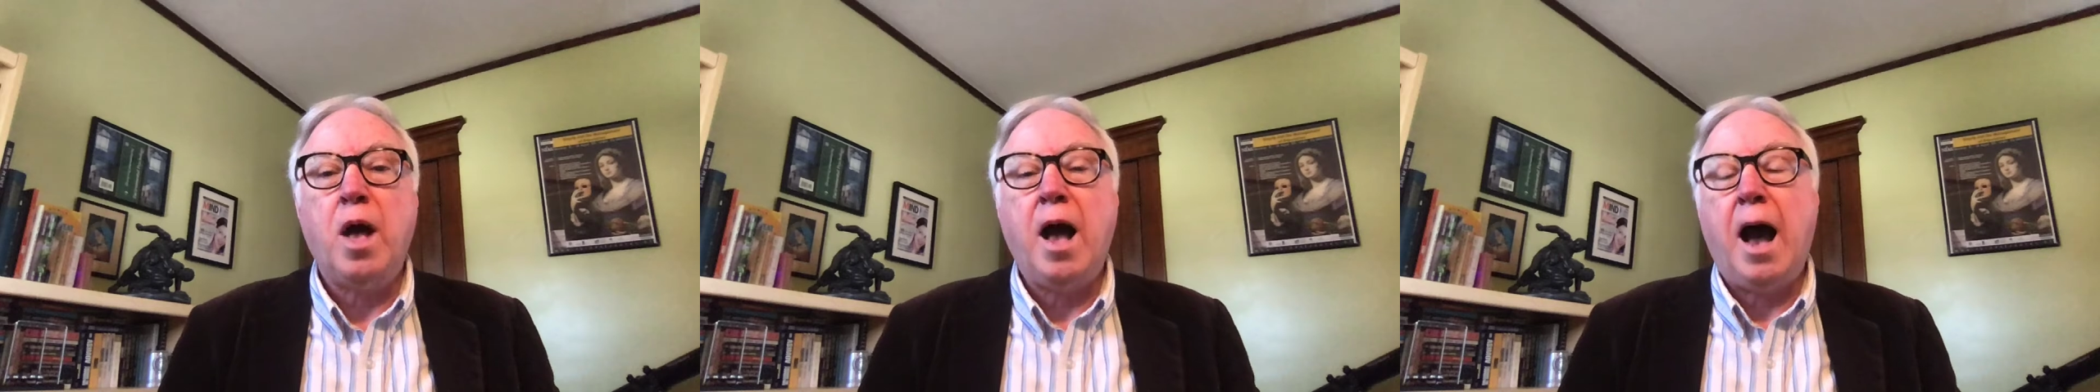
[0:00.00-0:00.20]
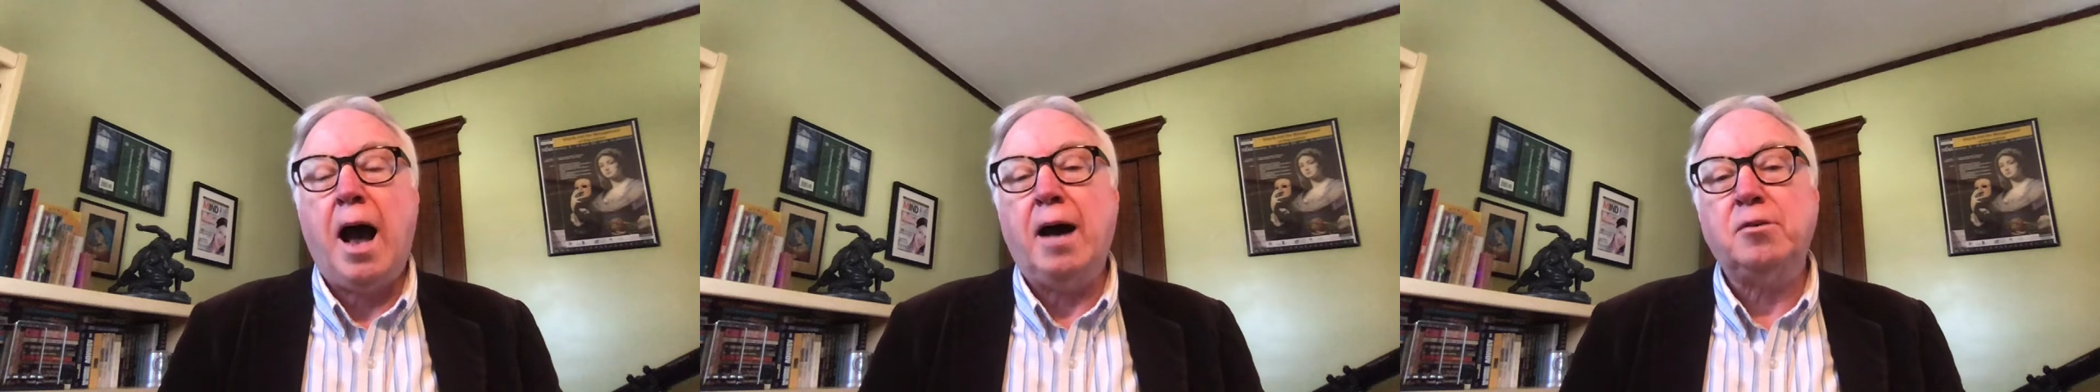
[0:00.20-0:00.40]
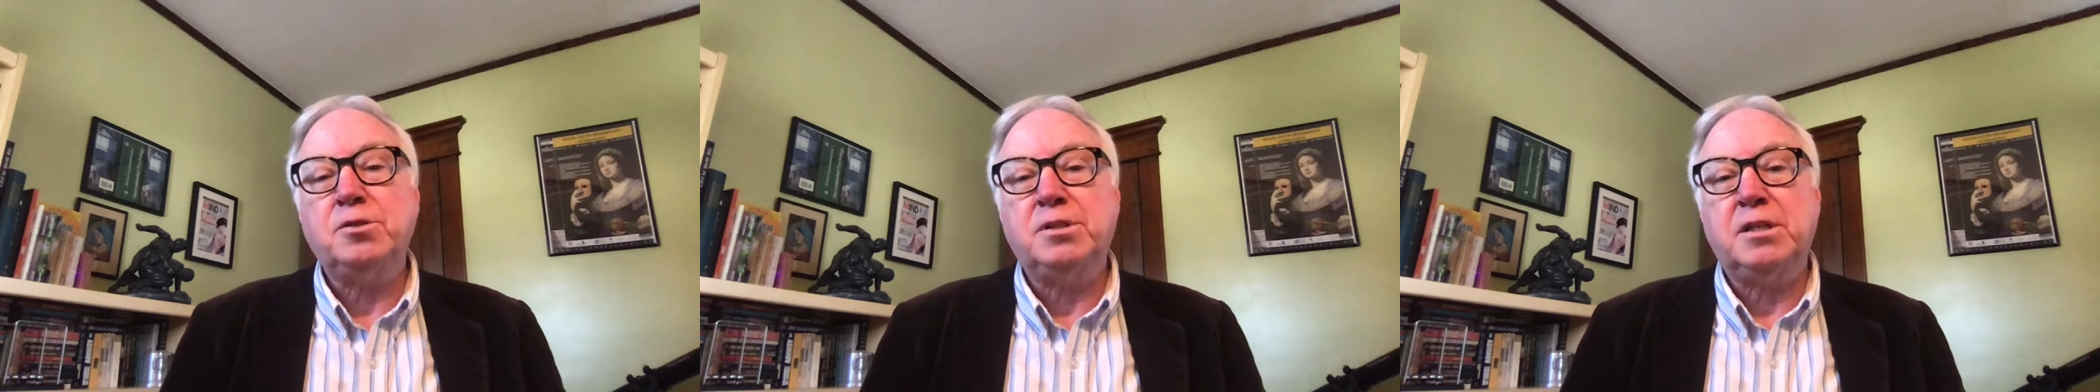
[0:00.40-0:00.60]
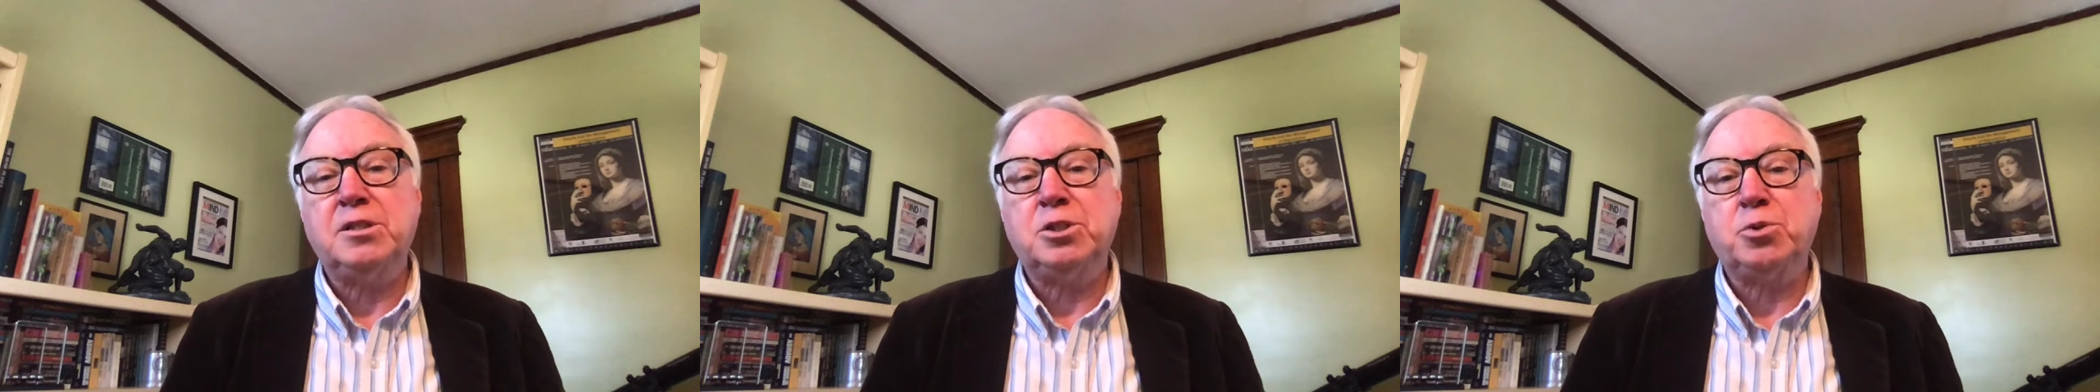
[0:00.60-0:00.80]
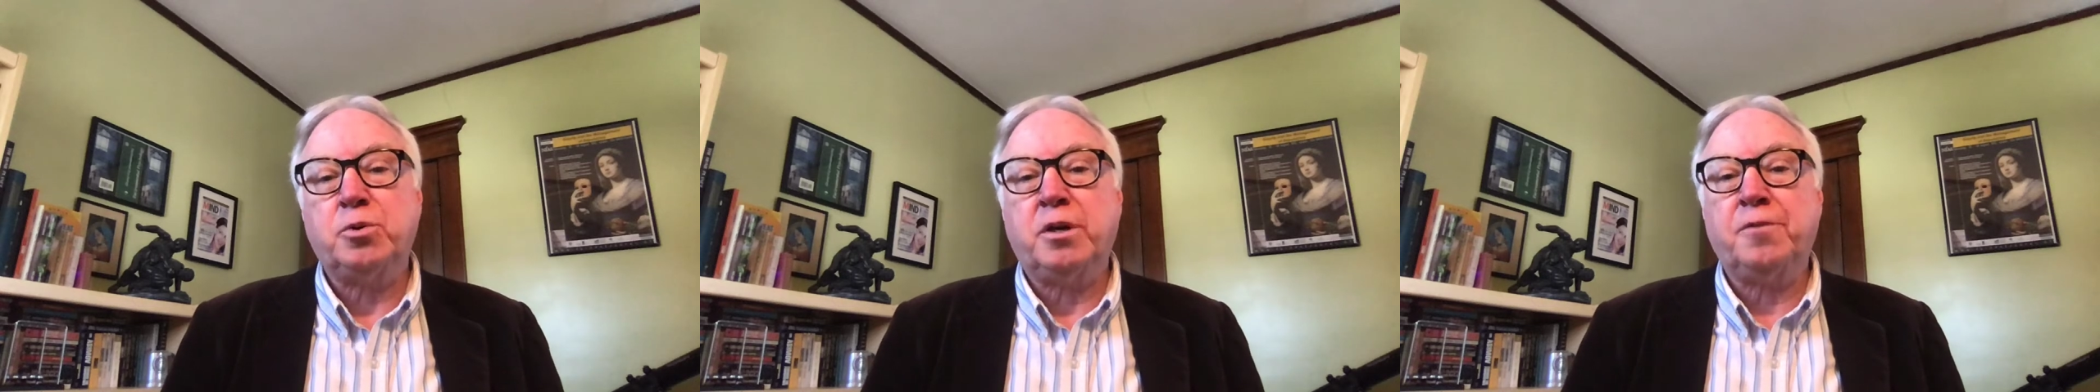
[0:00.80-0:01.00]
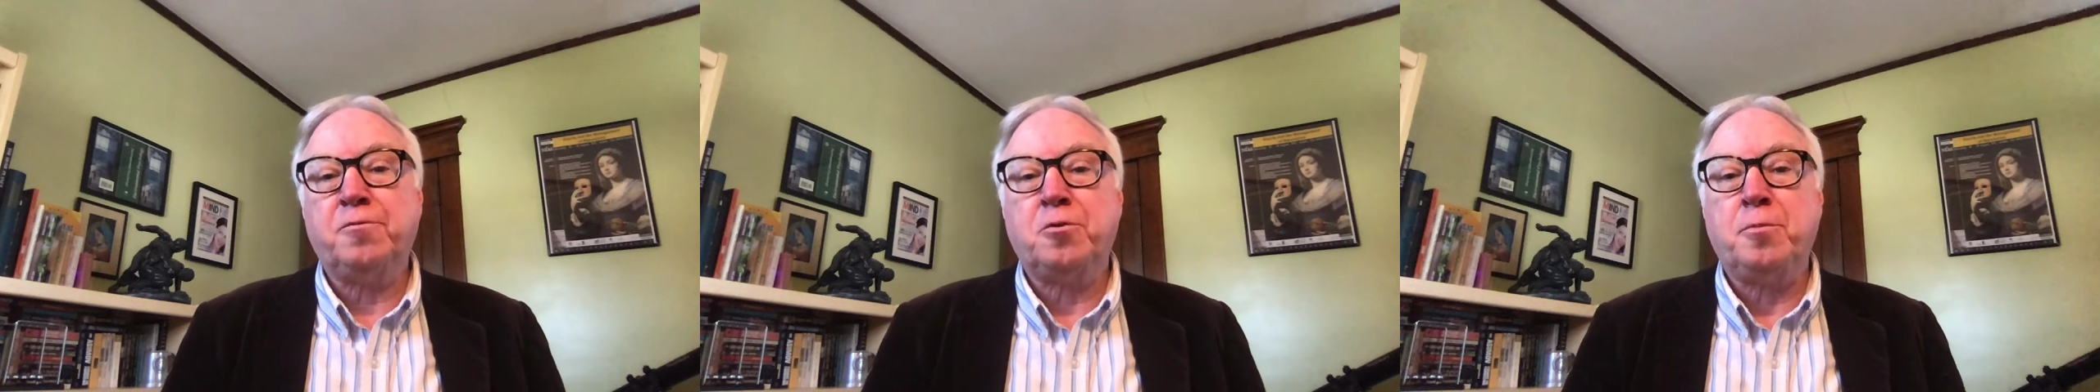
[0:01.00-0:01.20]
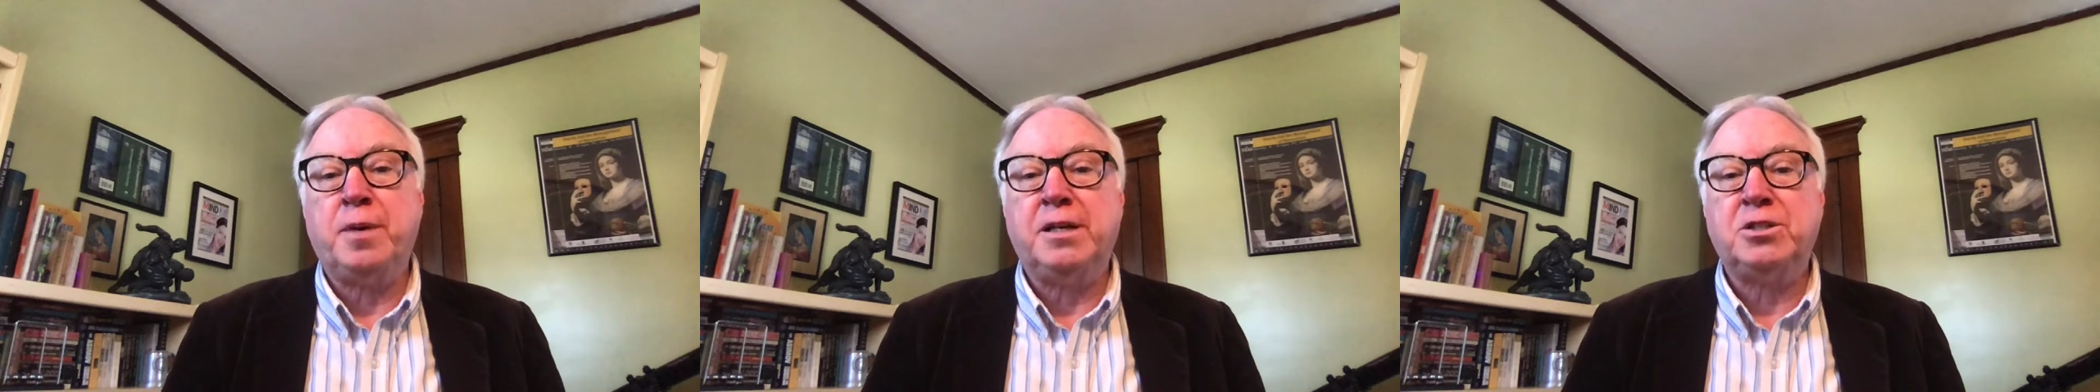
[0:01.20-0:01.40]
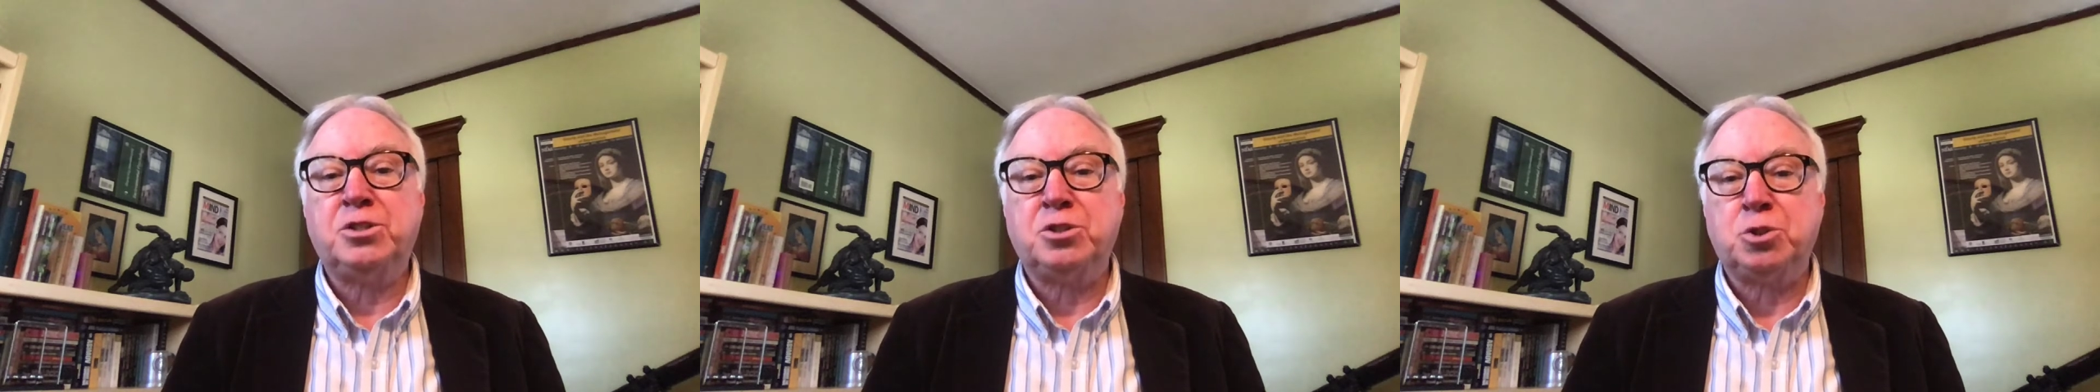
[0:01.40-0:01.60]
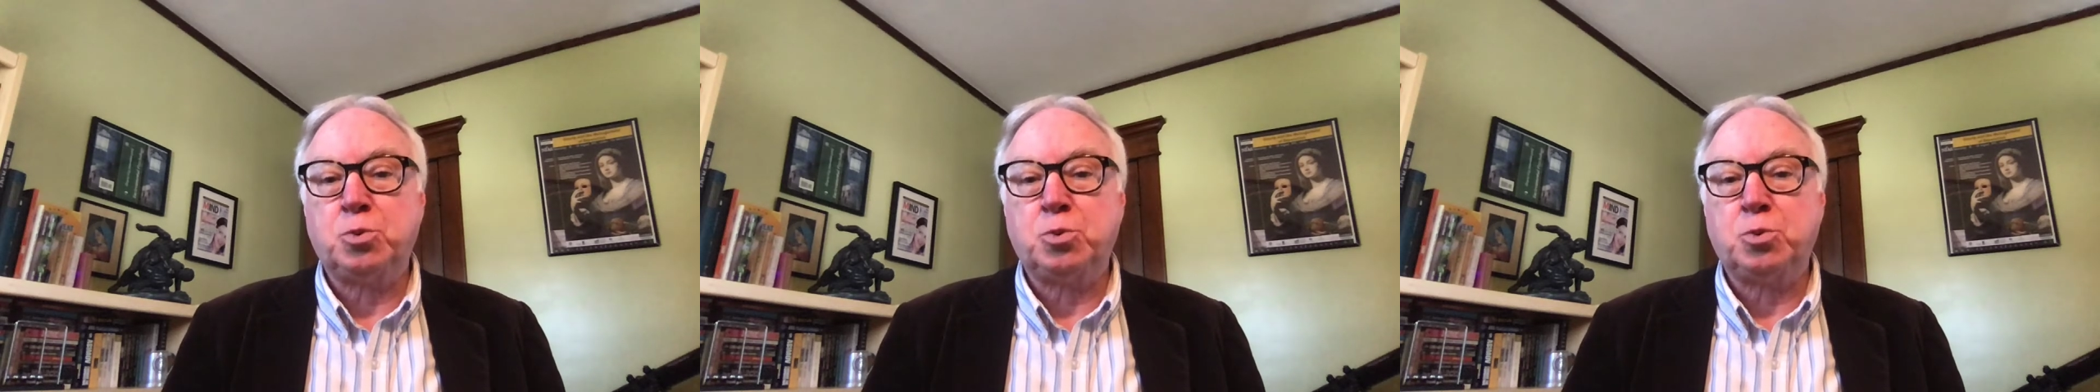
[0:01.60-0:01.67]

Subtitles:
how sensory information